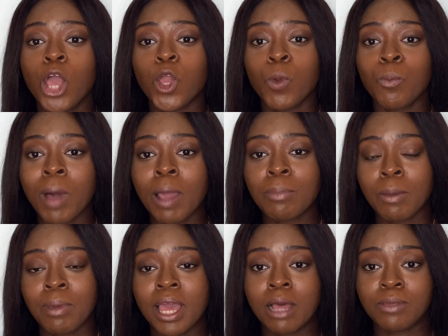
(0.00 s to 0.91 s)
You might be
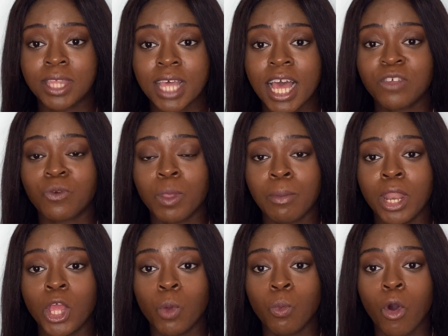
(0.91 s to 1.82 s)
being assessed from the
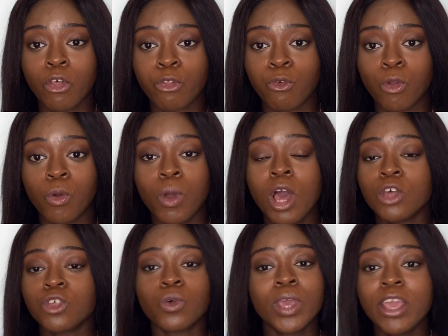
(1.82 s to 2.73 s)
minute you walk through.
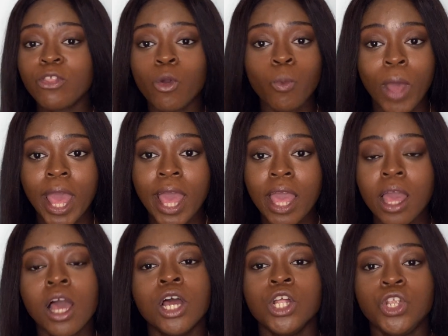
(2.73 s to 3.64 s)
So either way,
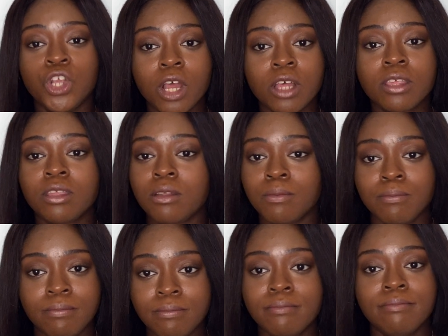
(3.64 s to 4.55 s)
just
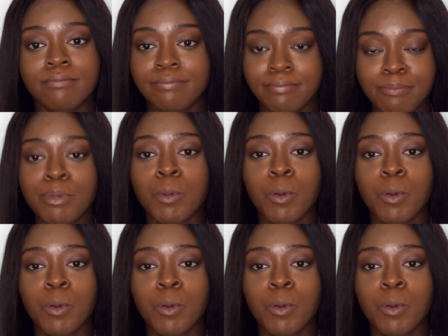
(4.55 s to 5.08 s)
be